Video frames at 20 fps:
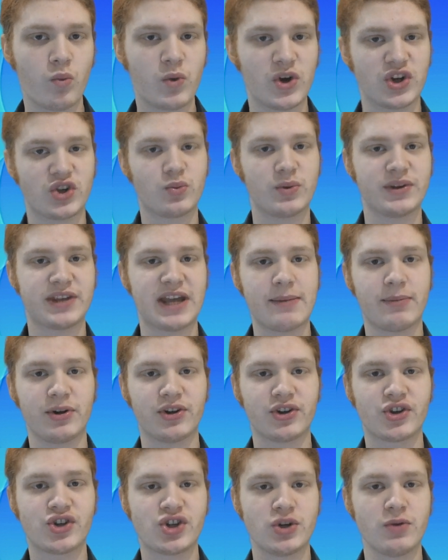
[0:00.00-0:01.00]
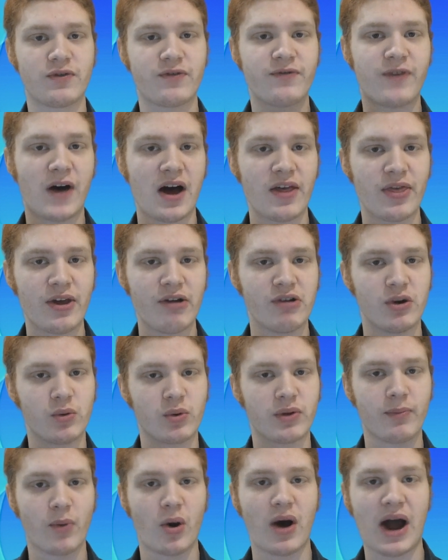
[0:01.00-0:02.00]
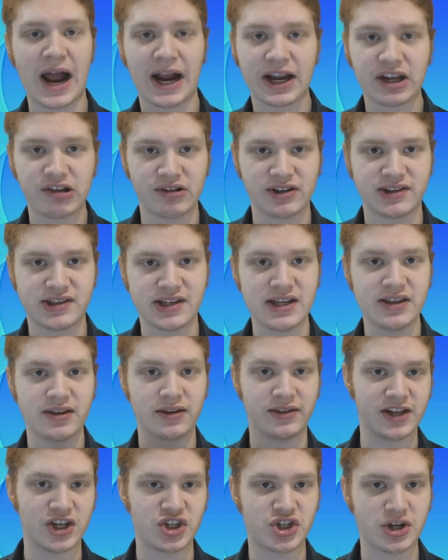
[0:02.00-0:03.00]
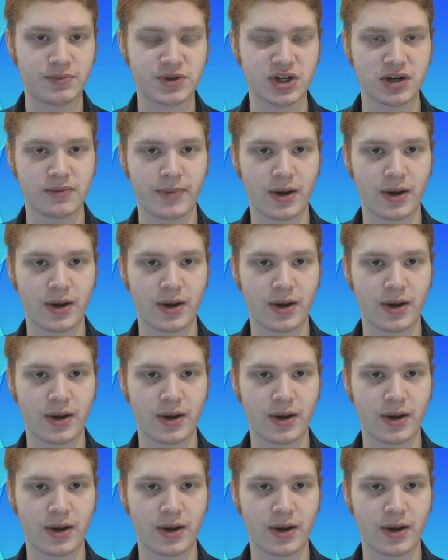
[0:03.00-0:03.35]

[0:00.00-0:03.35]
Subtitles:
which was able to shoot farther and with more accuracy than the Egyptian